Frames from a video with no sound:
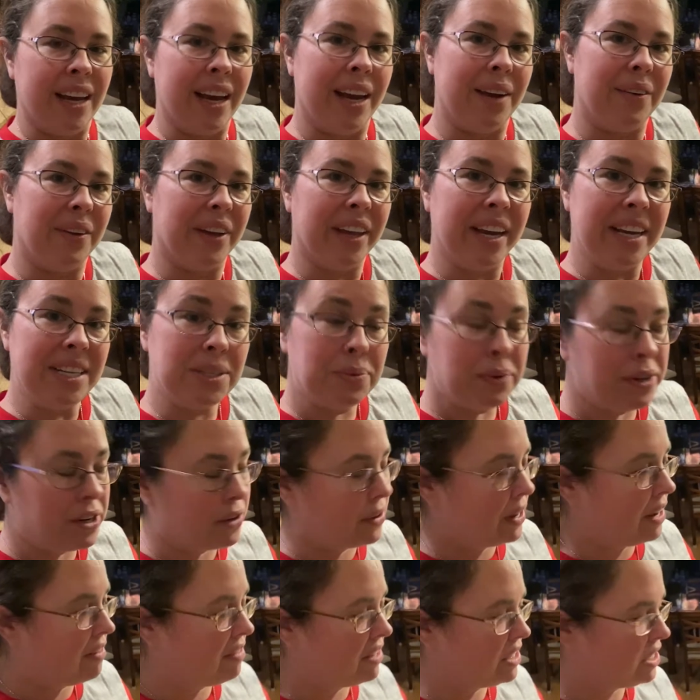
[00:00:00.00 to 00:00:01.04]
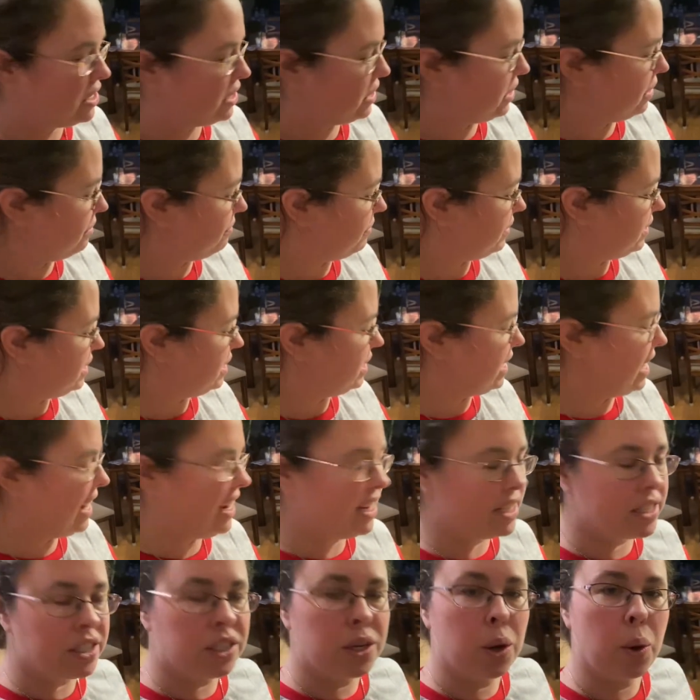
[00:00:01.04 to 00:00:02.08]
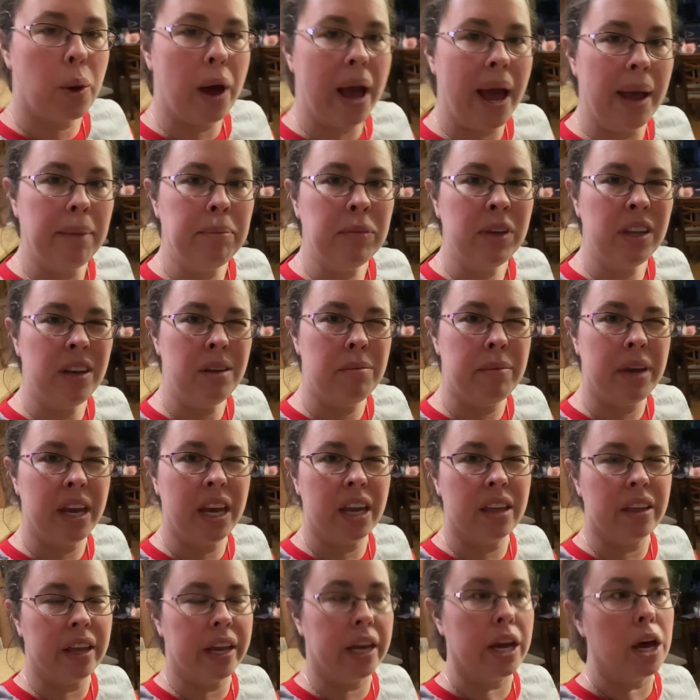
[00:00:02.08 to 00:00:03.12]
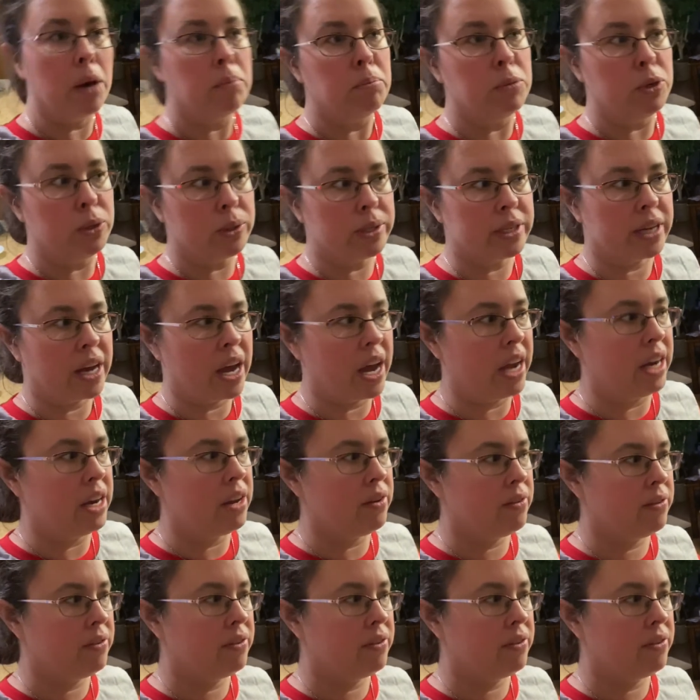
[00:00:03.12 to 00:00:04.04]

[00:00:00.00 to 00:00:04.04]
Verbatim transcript: I realized we don't have a dessert for tonight, so I'm gonna make like a mousse kind of